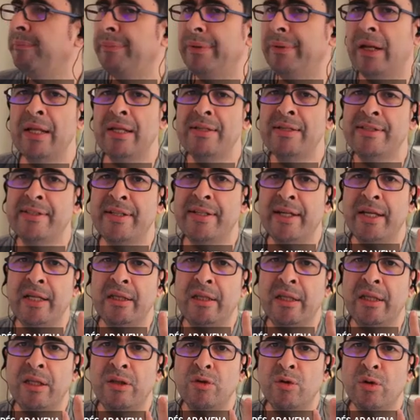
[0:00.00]
let's say
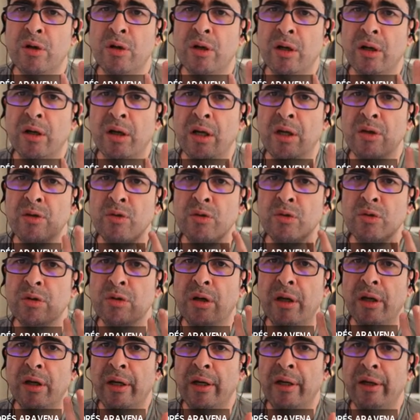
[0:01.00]
that you can
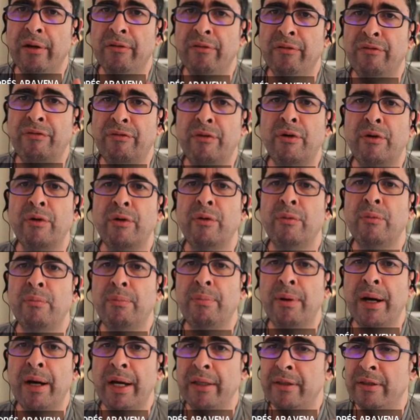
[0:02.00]
use 4
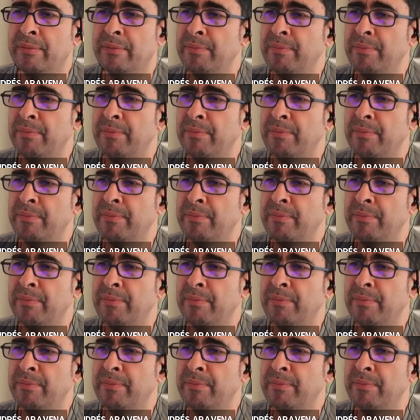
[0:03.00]
bytes,